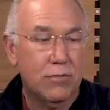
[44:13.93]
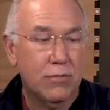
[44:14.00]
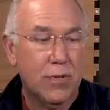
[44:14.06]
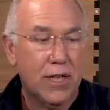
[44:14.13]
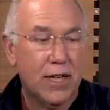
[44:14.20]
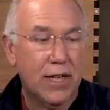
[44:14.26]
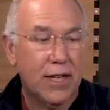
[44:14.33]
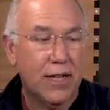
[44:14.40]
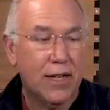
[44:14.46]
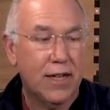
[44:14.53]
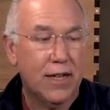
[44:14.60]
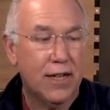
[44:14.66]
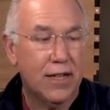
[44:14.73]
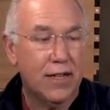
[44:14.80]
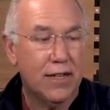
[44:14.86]
my
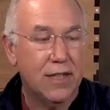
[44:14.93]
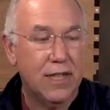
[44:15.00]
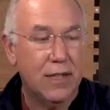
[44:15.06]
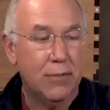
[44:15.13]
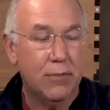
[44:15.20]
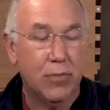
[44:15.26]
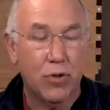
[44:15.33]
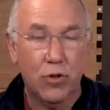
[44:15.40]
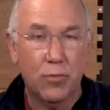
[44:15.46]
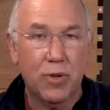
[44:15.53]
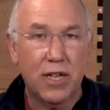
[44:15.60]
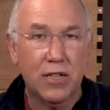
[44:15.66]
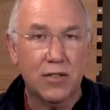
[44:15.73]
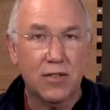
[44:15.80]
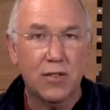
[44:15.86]
uh, deep brood
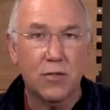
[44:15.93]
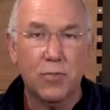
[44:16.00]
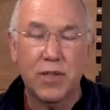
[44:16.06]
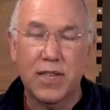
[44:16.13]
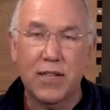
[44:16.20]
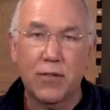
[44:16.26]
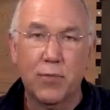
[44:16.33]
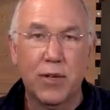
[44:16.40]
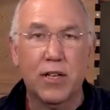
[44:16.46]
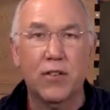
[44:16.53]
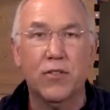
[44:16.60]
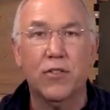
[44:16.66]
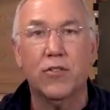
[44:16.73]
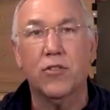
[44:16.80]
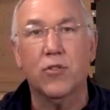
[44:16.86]
boxes, but that's
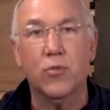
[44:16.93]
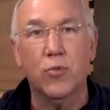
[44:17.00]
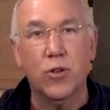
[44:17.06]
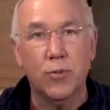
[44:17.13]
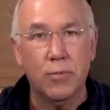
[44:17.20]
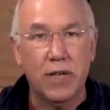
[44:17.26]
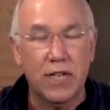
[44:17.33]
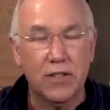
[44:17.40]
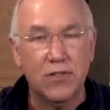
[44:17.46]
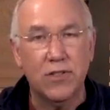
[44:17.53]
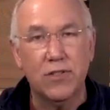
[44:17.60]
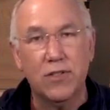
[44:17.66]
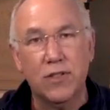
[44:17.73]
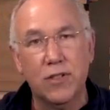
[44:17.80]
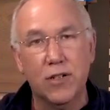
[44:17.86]
because those are swarm
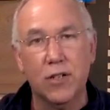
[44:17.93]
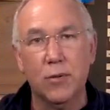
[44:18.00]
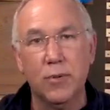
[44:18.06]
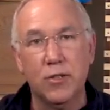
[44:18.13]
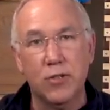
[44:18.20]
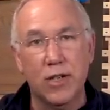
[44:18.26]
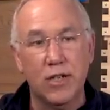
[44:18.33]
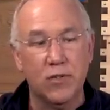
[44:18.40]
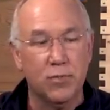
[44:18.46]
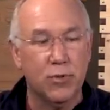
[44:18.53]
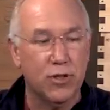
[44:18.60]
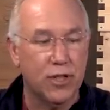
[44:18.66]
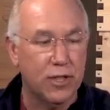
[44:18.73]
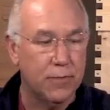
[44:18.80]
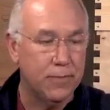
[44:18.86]
boxes and they're going to be
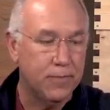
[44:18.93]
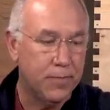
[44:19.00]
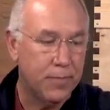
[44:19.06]
transported.